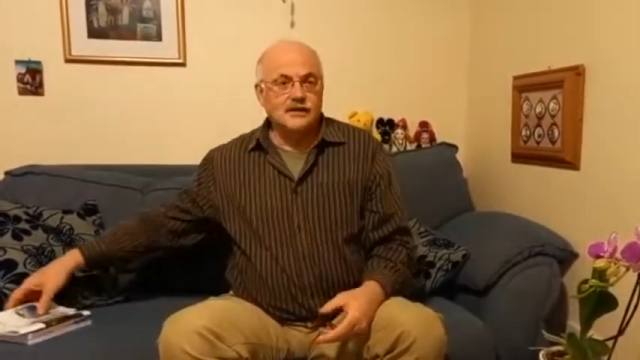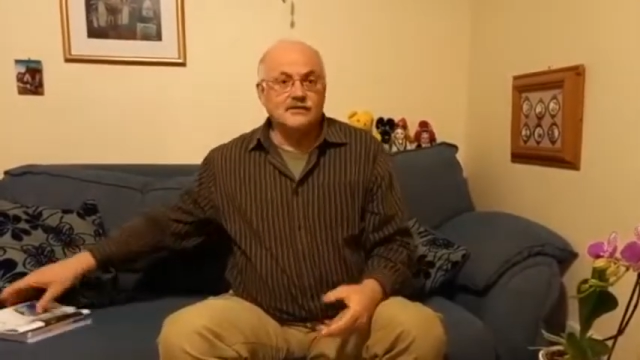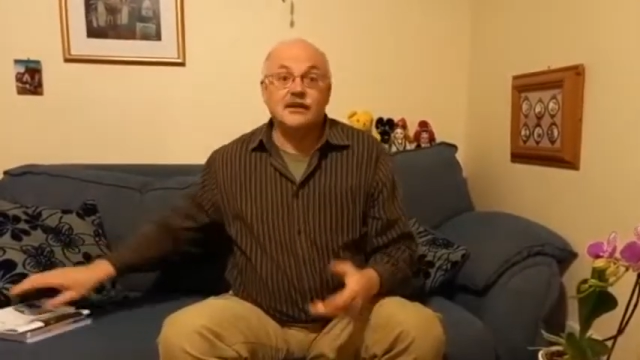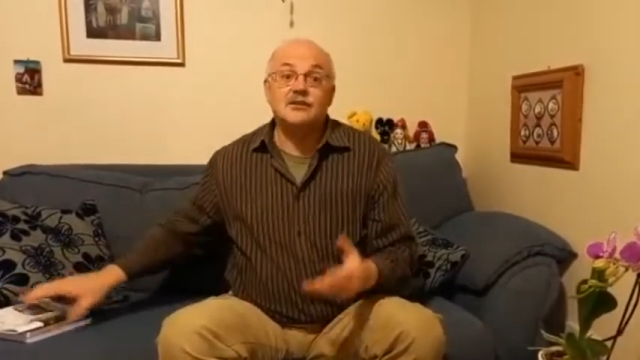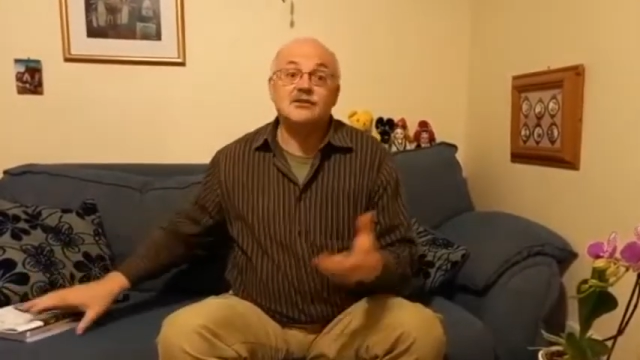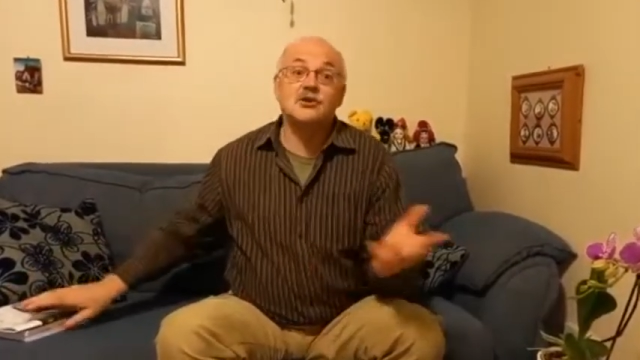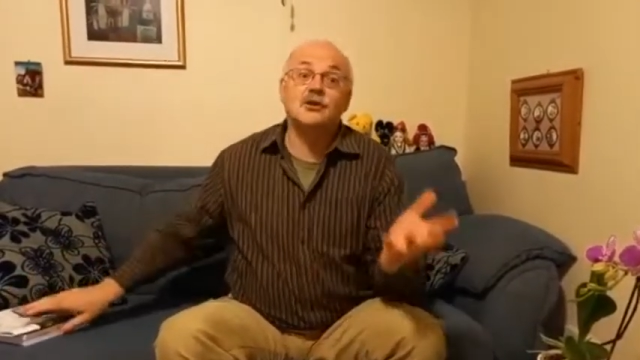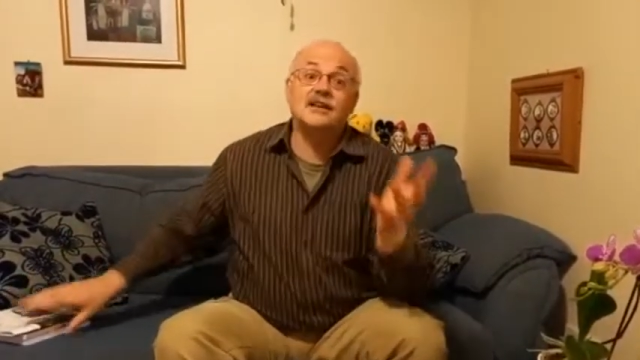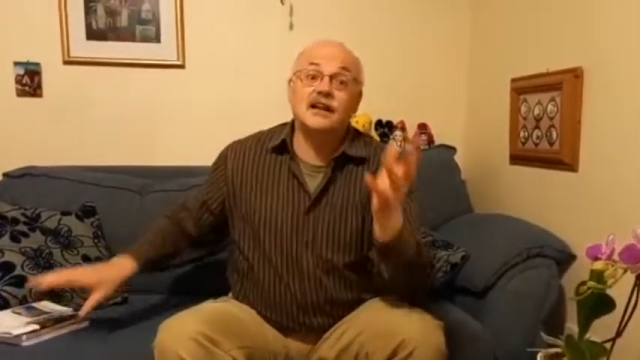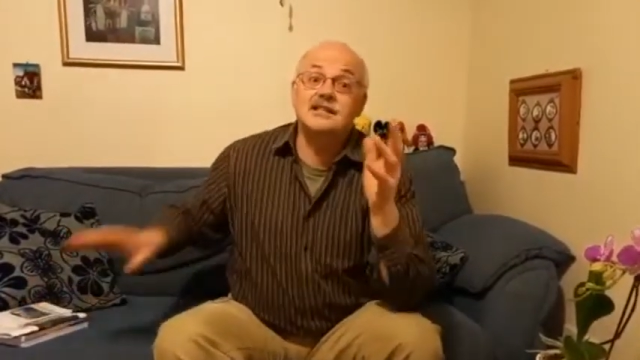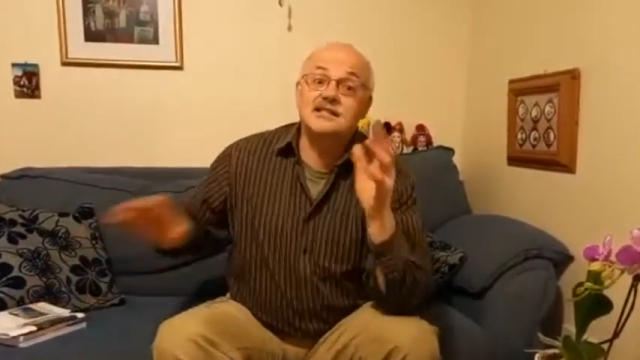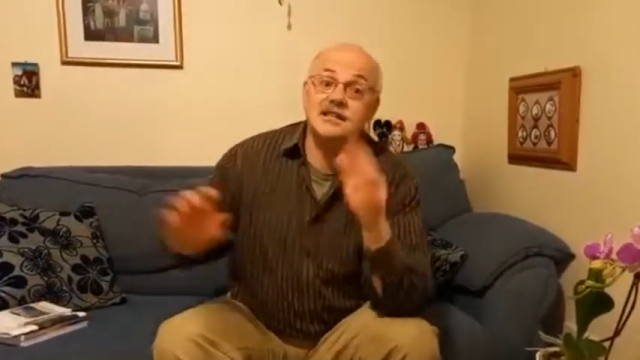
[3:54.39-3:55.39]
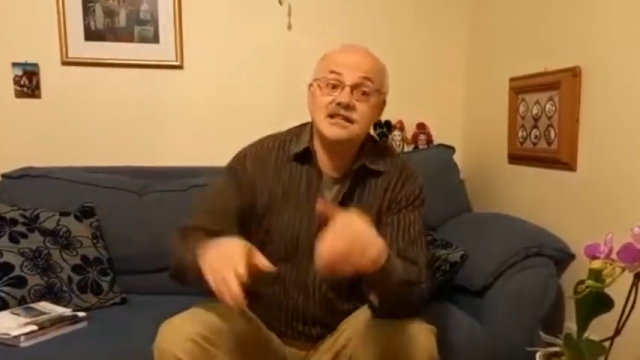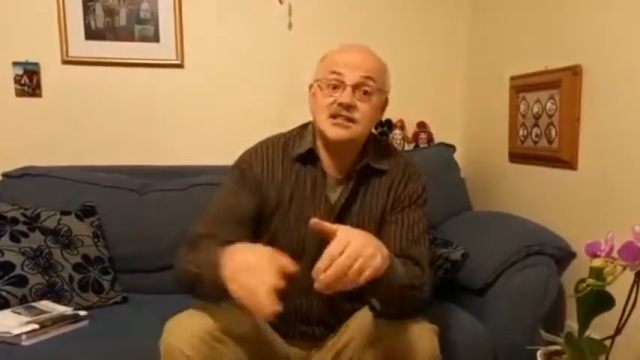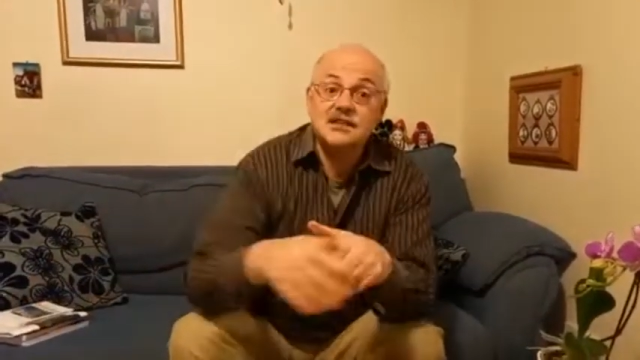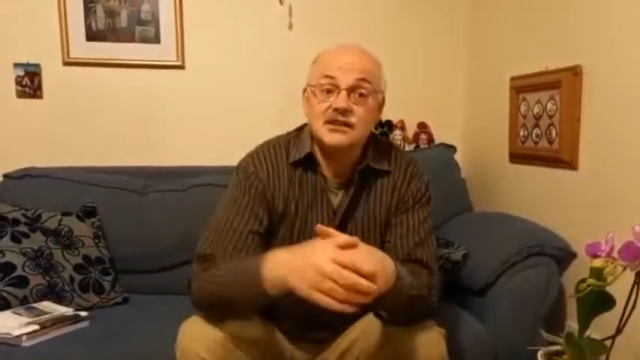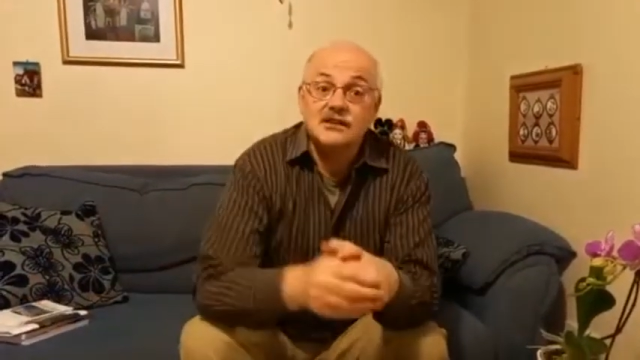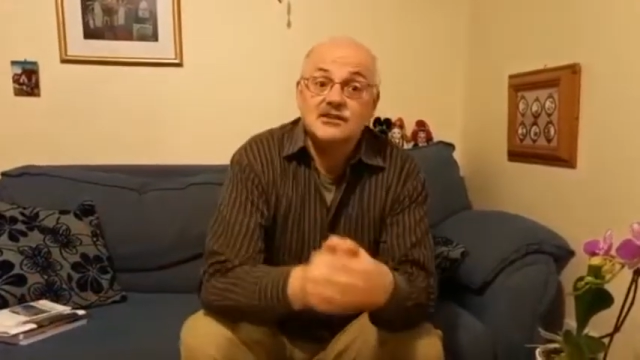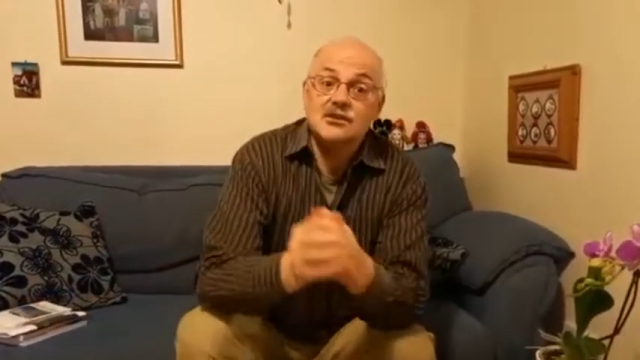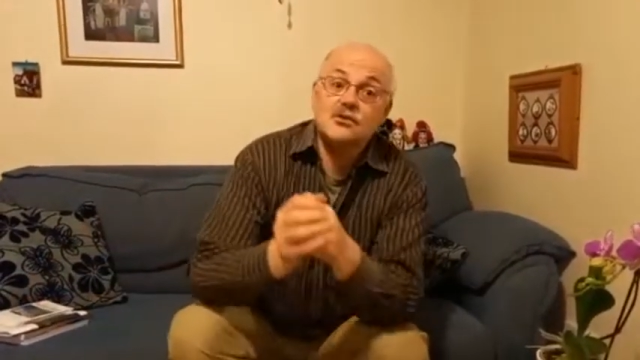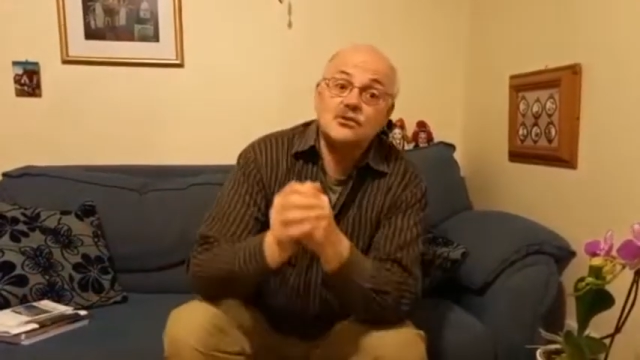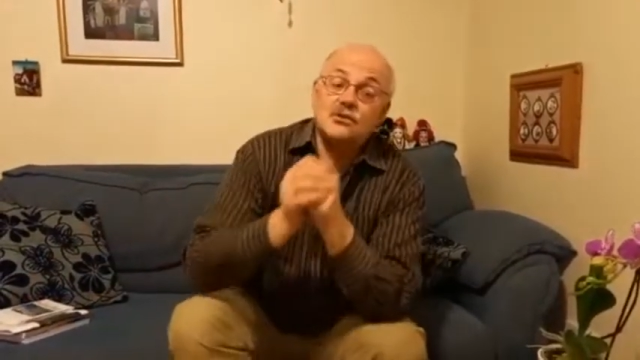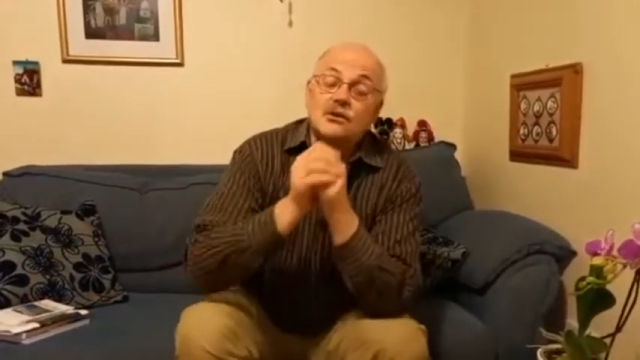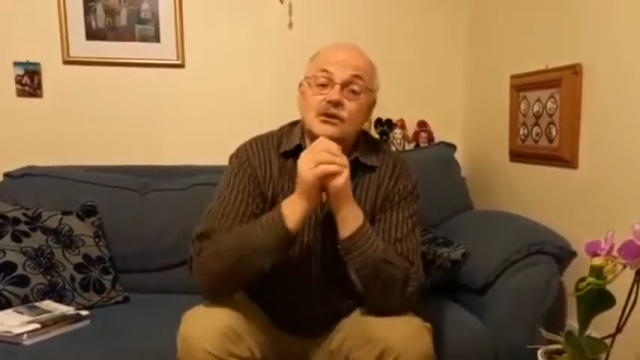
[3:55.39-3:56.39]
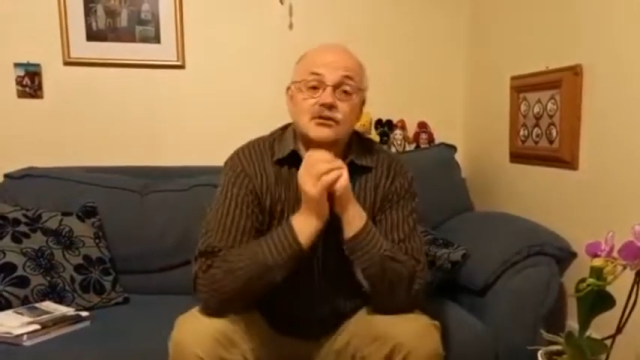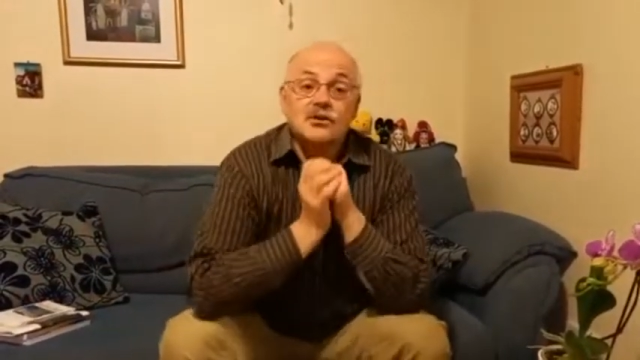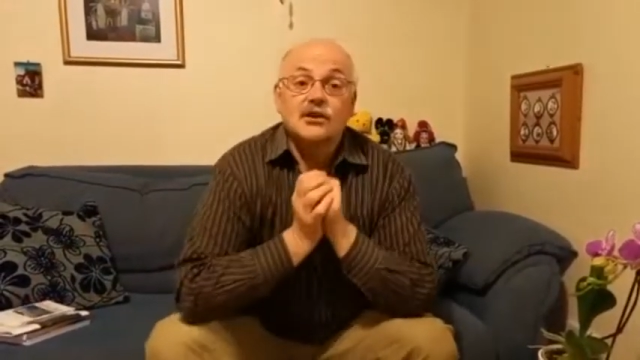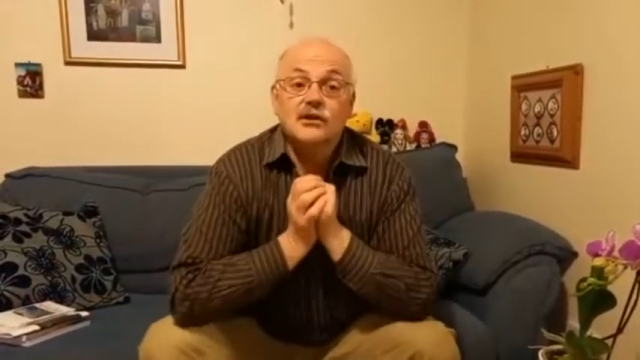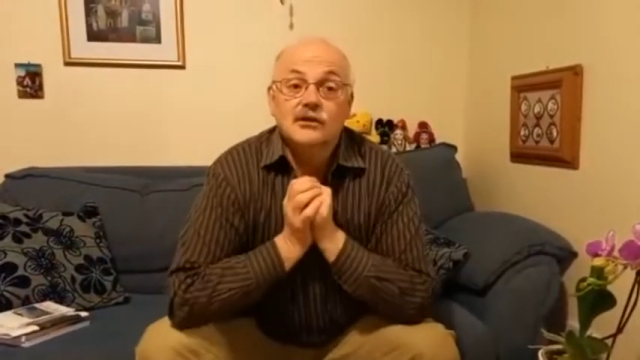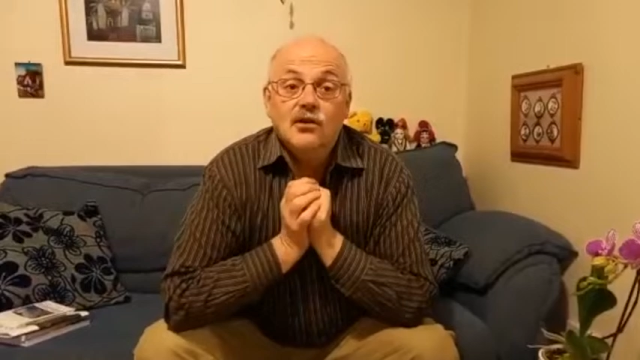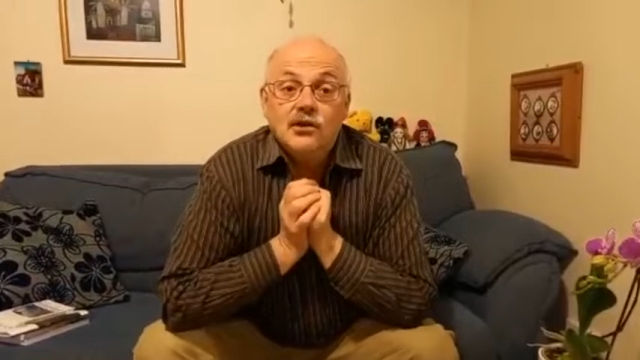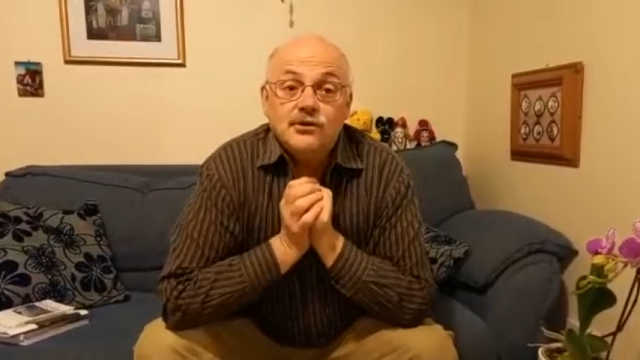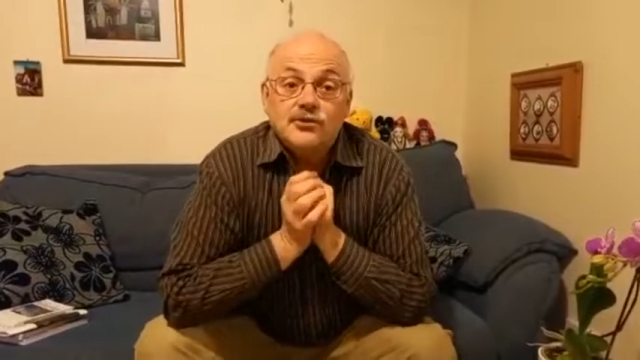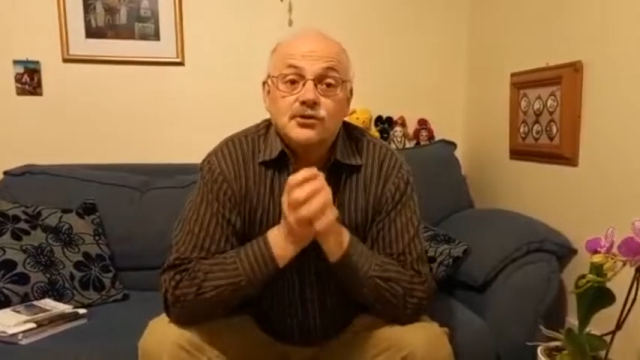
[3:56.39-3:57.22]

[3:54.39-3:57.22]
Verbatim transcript: Then there's organisations who are doing a lot